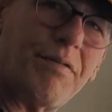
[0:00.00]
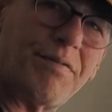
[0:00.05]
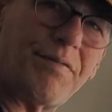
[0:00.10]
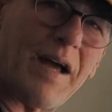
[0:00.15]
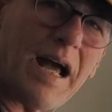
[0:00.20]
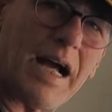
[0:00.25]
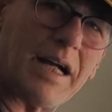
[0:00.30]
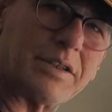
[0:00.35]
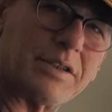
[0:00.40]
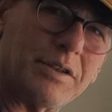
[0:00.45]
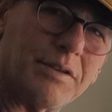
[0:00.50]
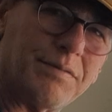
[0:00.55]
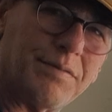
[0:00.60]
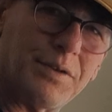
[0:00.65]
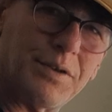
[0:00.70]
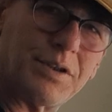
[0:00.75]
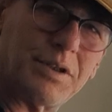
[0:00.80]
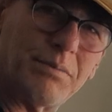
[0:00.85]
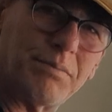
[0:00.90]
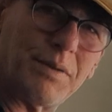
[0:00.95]
factor,
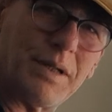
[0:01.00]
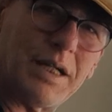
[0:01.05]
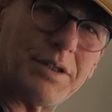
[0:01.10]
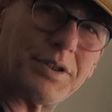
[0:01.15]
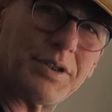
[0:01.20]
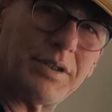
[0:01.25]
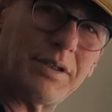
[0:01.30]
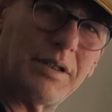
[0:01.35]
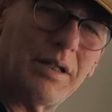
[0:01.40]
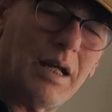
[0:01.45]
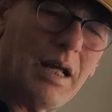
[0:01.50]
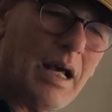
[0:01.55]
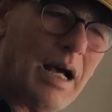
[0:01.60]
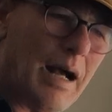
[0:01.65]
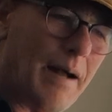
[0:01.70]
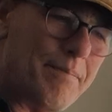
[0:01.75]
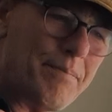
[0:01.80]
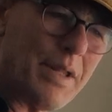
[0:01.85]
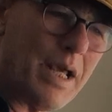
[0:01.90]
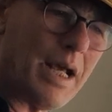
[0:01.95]
first impression,
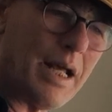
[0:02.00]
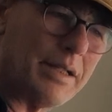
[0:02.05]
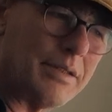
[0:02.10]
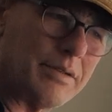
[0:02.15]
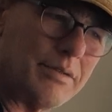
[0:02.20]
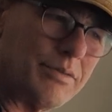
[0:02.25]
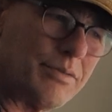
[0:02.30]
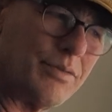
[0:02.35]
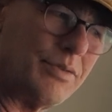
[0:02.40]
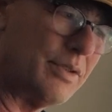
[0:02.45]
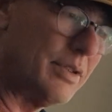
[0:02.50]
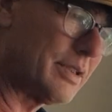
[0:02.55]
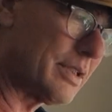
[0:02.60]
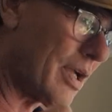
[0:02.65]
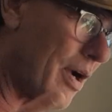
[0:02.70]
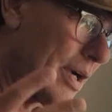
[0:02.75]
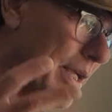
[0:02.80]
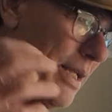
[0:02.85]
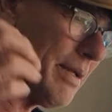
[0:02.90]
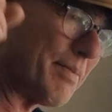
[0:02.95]
I'm not
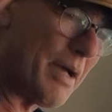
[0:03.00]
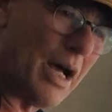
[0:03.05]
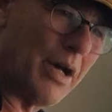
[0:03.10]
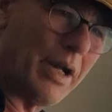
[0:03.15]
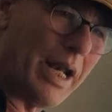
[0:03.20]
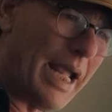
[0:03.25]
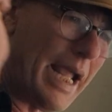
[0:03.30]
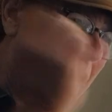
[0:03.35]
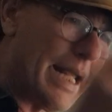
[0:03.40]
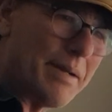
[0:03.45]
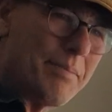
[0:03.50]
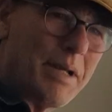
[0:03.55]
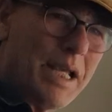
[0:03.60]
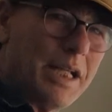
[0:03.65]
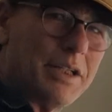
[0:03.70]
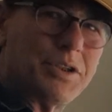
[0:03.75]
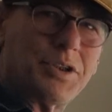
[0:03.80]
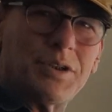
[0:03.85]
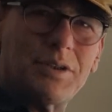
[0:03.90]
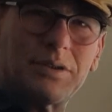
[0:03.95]
talking about
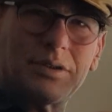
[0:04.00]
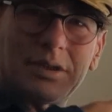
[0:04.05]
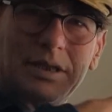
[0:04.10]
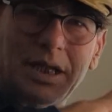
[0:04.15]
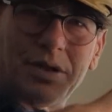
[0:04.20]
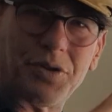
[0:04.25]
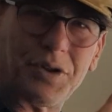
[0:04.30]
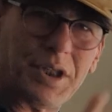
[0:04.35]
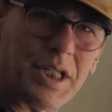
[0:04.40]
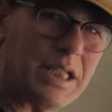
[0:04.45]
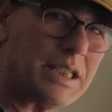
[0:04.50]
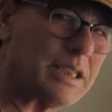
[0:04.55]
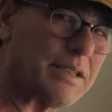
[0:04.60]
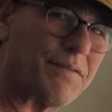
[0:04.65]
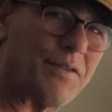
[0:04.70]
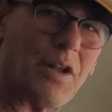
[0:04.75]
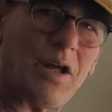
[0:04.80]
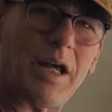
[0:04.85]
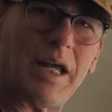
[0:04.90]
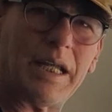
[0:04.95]
animations and things
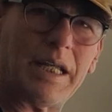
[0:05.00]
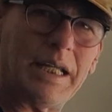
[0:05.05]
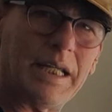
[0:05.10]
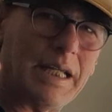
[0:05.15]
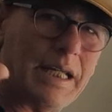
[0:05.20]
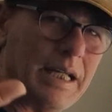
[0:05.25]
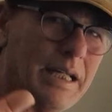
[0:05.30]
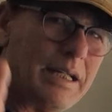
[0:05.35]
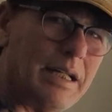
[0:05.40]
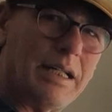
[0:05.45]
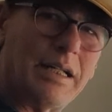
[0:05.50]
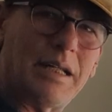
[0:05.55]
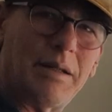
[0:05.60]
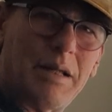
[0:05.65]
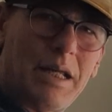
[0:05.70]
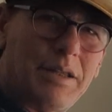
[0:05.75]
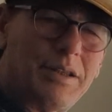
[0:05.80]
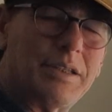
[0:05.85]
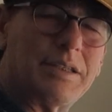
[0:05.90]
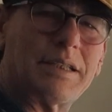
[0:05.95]
flying in
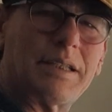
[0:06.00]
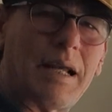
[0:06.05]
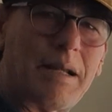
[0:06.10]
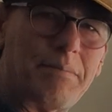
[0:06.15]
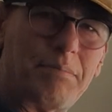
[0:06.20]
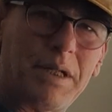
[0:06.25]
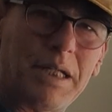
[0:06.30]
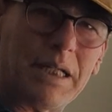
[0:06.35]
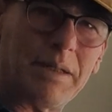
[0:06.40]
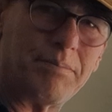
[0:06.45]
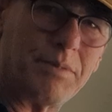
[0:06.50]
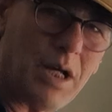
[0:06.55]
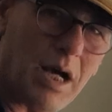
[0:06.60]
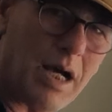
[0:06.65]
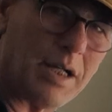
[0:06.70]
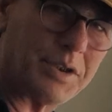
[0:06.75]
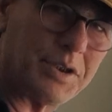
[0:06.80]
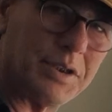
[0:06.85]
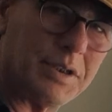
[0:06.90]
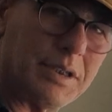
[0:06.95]
and the site being
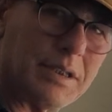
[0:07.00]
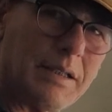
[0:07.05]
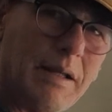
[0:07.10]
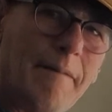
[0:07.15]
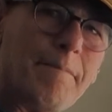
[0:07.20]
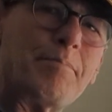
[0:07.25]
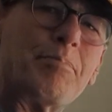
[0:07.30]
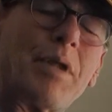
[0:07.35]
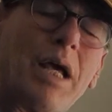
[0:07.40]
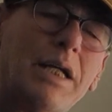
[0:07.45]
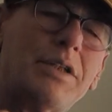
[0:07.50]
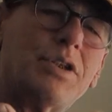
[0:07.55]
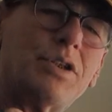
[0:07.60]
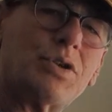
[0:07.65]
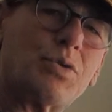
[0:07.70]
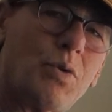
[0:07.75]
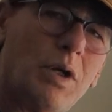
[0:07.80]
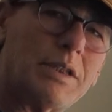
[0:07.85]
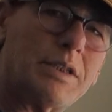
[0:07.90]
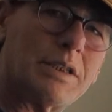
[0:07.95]
obnoxious. I just
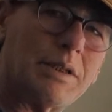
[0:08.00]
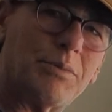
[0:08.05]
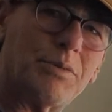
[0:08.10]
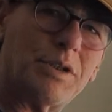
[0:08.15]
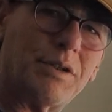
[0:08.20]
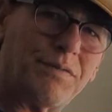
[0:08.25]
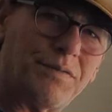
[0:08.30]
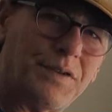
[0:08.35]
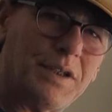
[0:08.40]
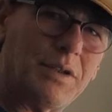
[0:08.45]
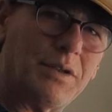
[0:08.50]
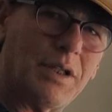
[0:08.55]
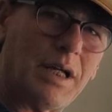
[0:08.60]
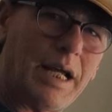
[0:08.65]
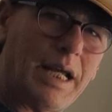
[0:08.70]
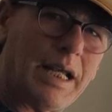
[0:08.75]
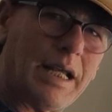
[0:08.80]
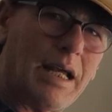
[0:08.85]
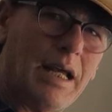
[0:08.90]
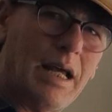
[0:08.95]
want someone to feel
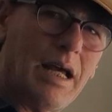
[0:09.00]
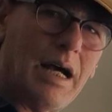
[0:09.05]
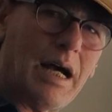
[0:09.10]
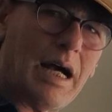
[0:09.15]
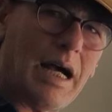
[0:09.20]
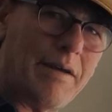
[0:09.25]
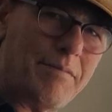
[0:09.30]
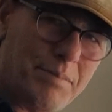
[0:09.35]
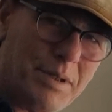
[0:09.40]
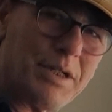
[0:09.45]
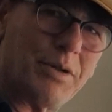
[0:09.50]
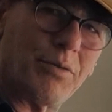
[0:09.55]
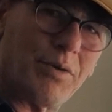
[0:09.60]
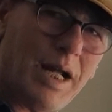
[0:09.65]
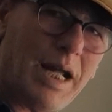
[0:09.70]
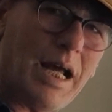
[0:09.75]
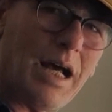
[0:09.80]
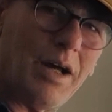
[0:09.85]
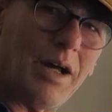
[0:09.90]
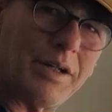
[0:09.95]
like, I've been
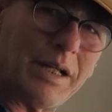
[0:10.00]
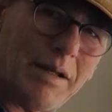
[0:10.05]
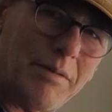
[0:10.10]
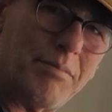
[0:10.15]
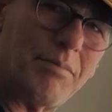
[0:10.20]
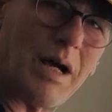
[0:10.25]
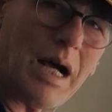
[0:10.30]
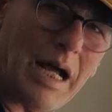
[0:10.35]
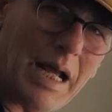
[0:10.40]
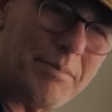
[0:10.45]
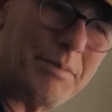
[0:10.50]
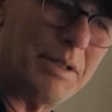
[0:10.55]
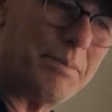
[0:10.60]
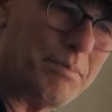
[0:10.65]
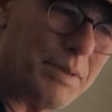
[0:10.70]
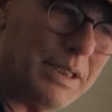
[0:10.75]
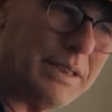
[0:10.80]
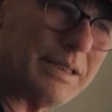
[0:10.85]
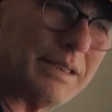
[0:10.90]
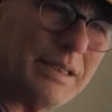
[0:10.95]
around, I'm in
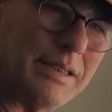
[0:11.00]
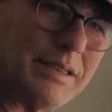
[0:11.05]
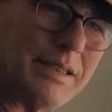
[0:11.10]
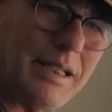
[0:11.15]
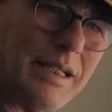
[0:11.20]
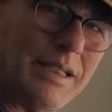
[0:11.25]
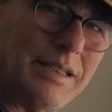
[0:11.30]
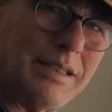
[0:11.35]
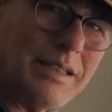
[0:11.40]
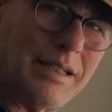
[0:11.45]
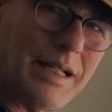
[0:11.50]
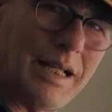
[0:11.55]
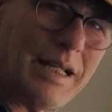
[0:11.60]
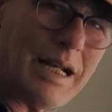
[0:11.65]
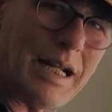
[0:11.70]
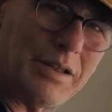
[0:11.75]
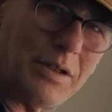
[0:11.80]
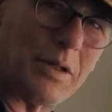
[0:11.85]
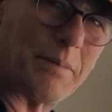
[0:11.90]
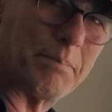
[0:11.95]
business, and
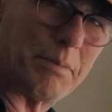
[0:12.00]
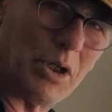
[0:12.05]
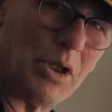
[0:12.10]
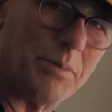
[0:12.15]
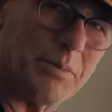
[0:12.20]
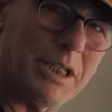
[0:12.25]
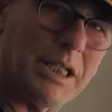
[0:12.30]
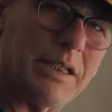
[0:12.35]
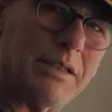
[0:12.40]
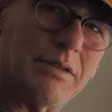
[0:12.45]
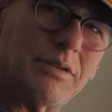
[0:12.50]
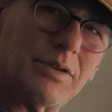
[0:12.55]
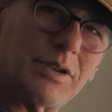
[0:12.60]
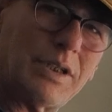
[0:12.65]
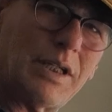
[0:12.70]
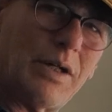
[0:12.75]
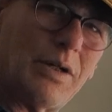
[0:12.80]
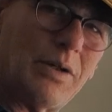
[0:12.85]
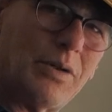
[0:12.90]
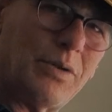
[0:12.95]
I look permanent.
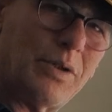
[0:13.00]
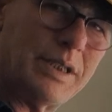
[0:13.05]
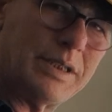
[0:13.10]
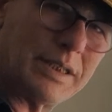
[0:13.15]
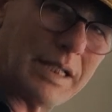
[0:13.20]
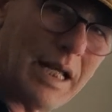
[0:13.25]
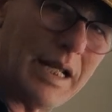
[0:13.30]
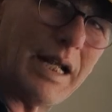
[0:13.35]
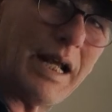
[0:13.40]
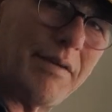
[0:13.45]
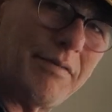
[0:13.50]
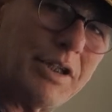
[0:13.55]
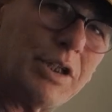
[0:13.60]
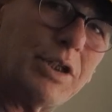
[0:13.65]
So it's got to have a